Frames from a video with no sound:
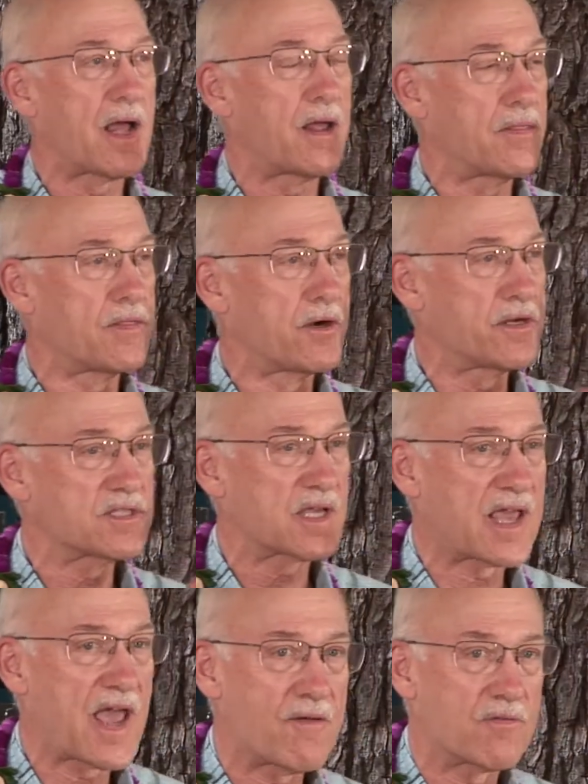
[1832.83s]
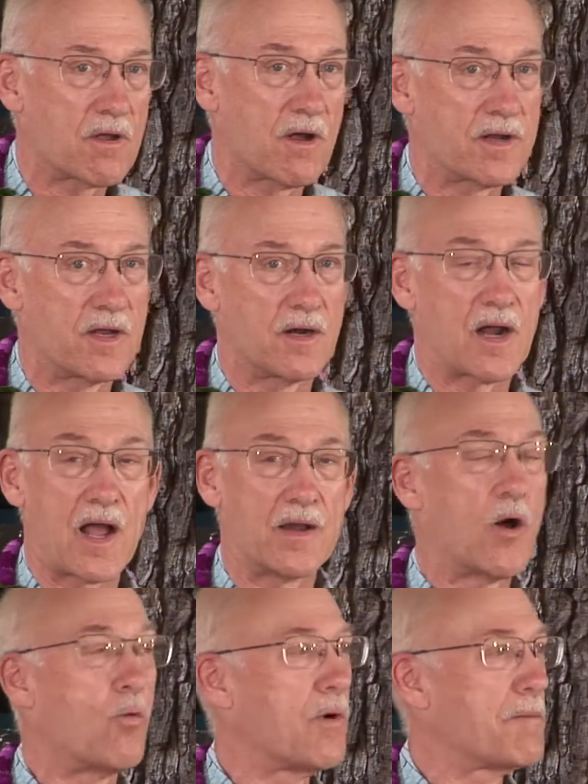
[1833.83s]
there is a caveat here. I
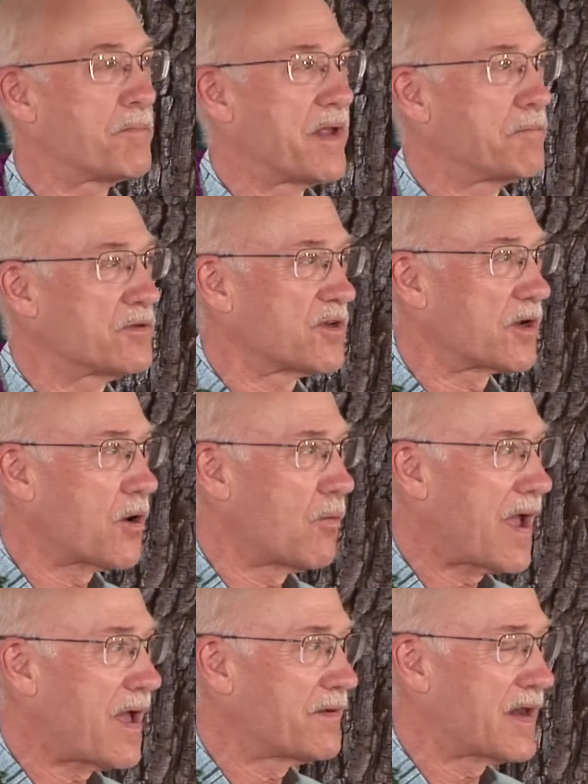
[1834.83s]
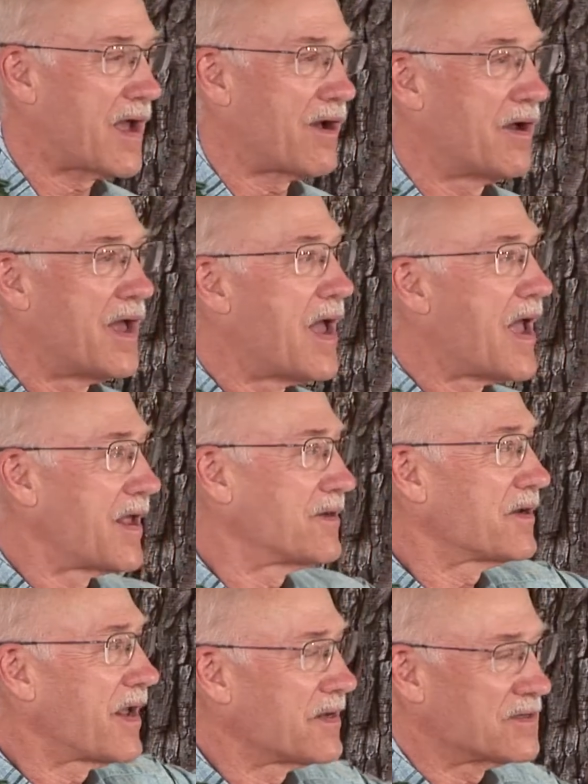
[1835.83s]
don't want people to go out now
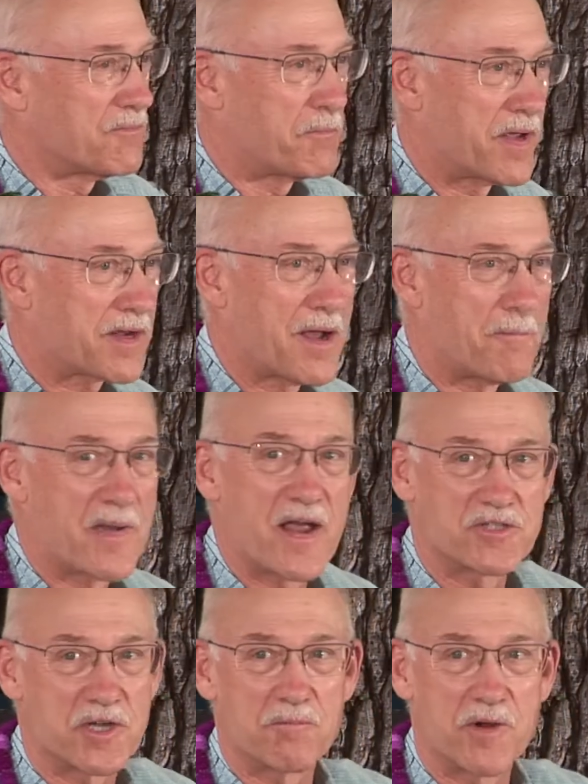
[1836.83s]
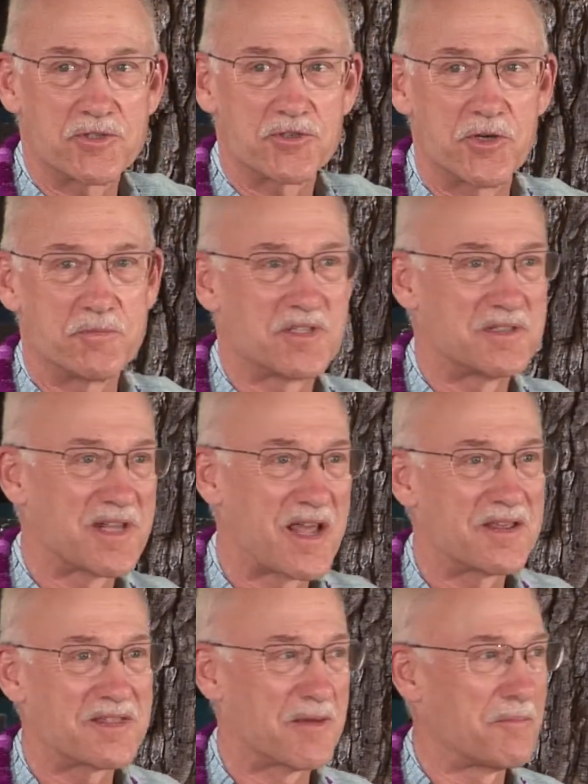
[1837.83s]
and pick up magic mushrooms and
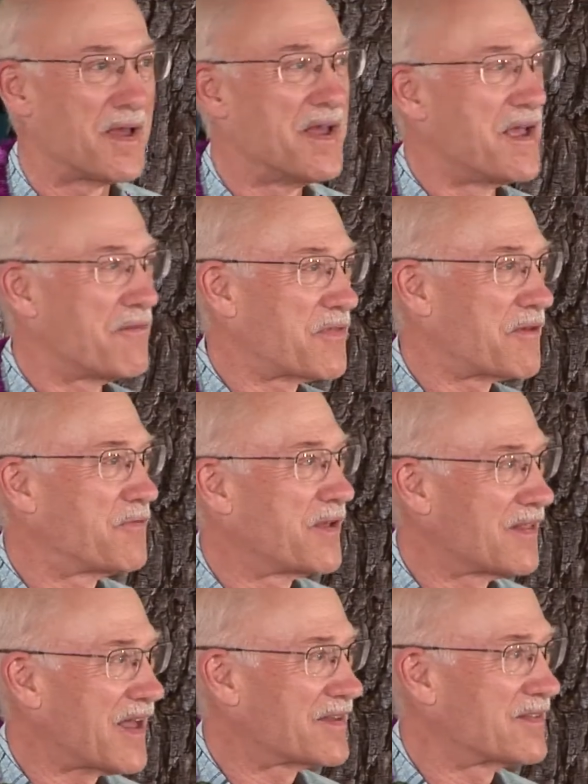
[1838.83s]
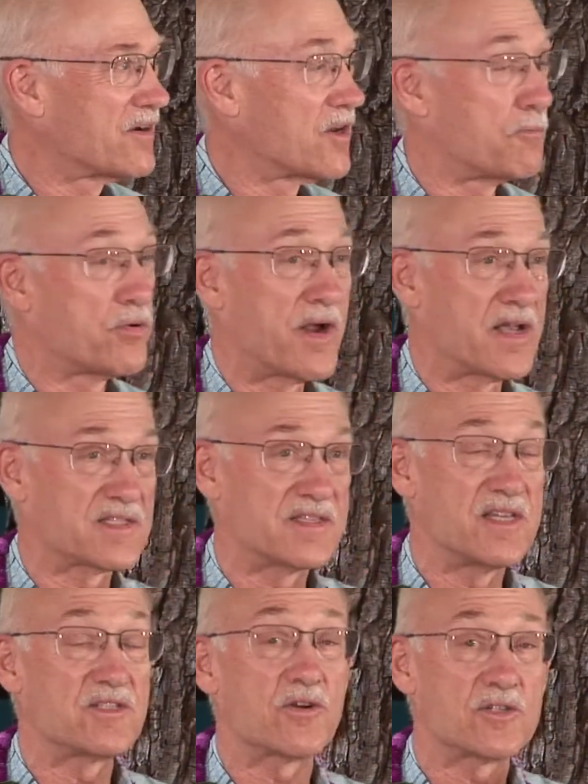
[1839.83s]
take them if they feel like they're depressed.
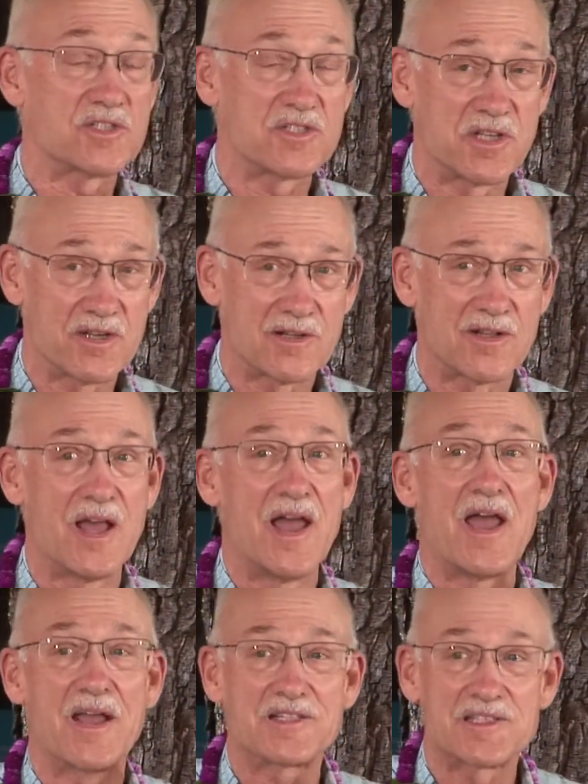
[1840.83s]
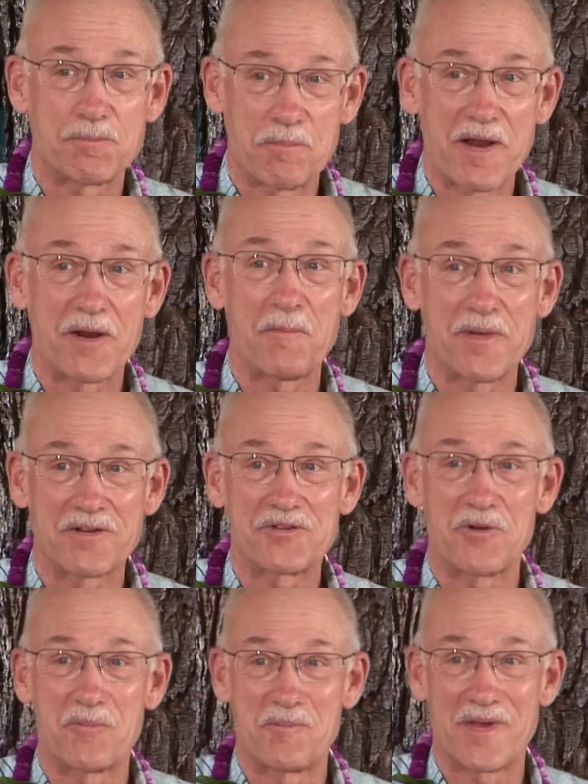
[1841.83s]
These are still
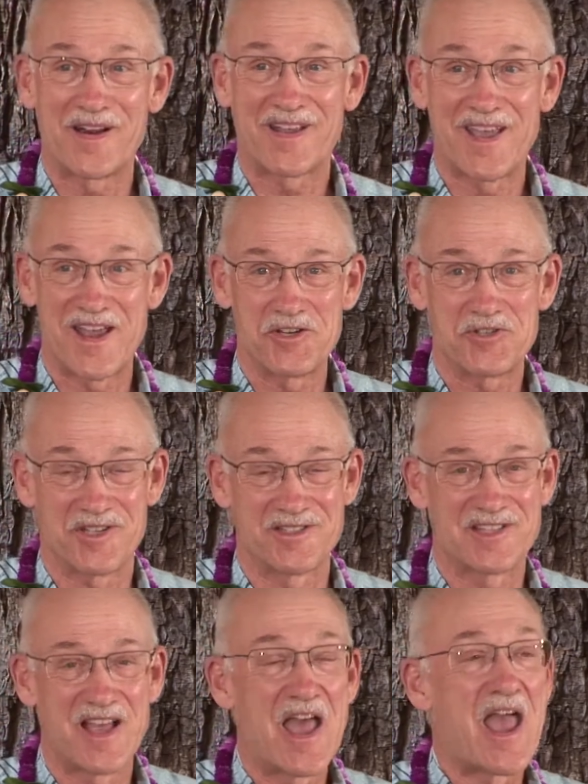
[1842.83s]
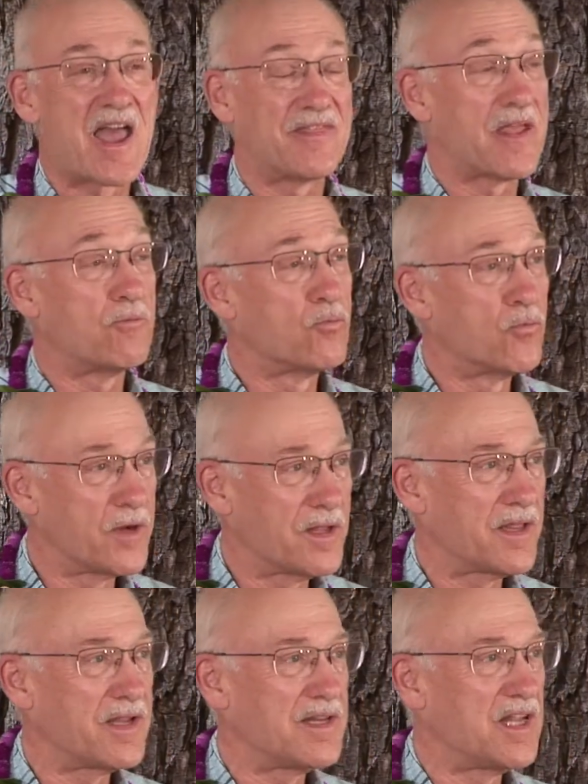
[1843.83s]
experimental medications, and they
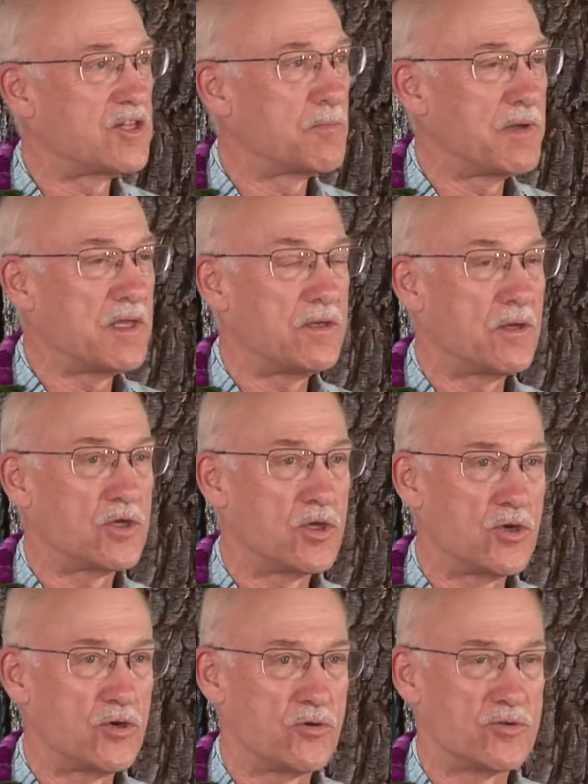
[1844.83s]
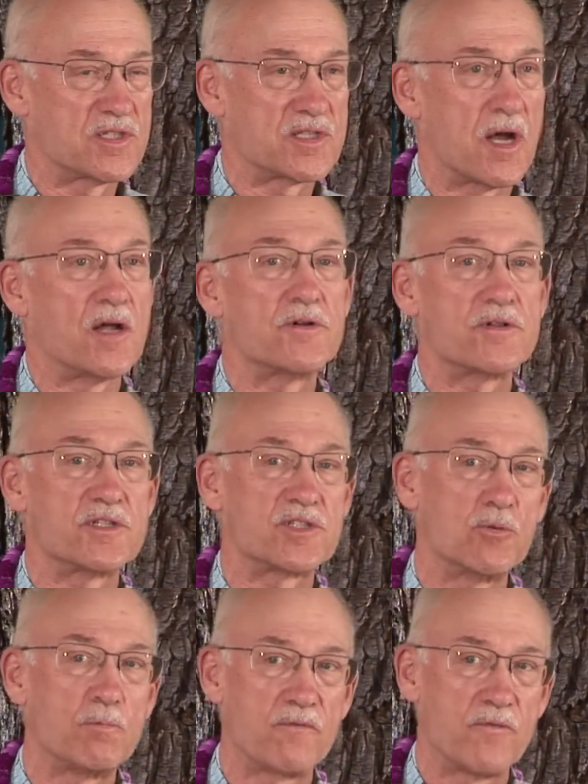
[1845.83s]
really need to be used under the
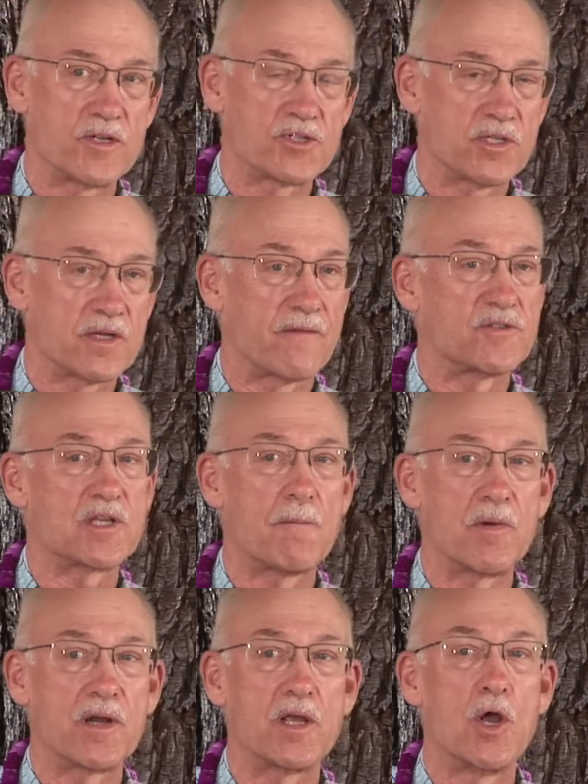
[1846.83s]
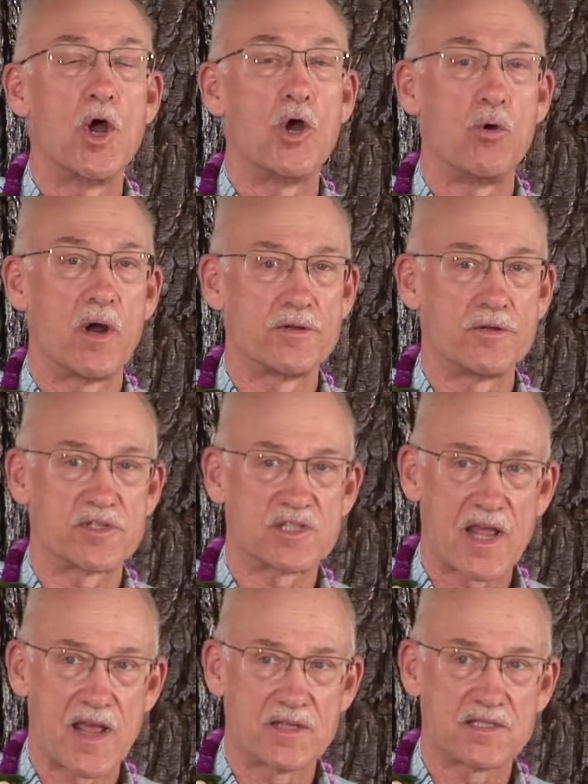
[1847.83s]
supervision of somebody who
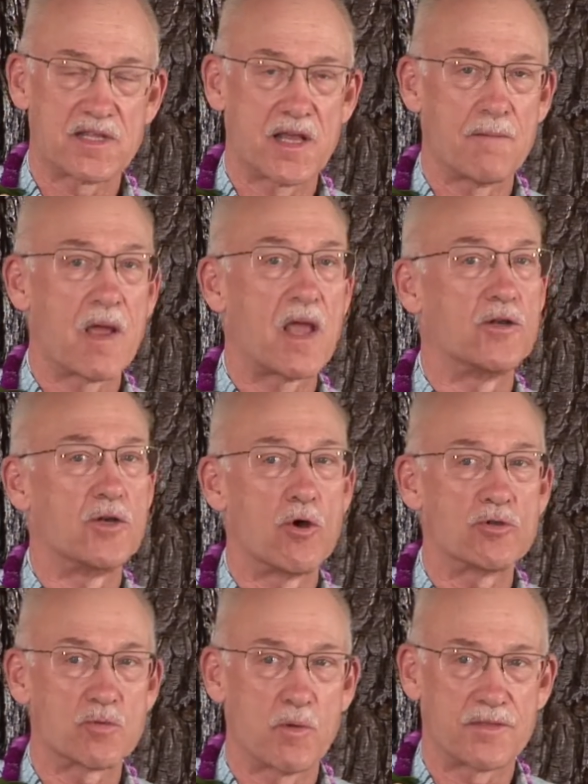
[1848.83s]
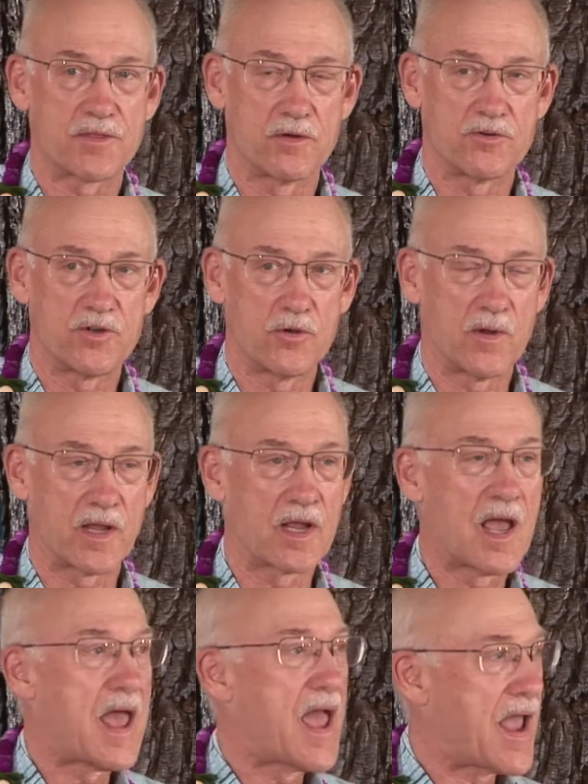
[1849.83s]
understands them and knows what they're doing
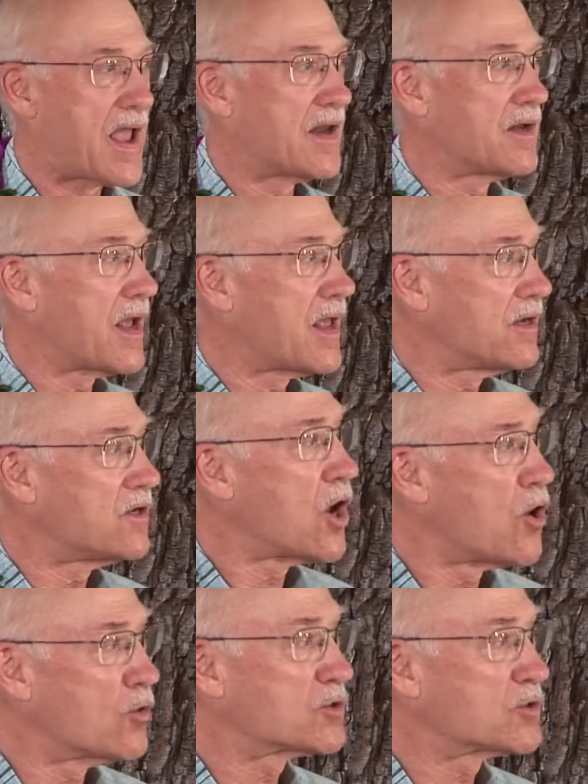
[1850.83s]
and knows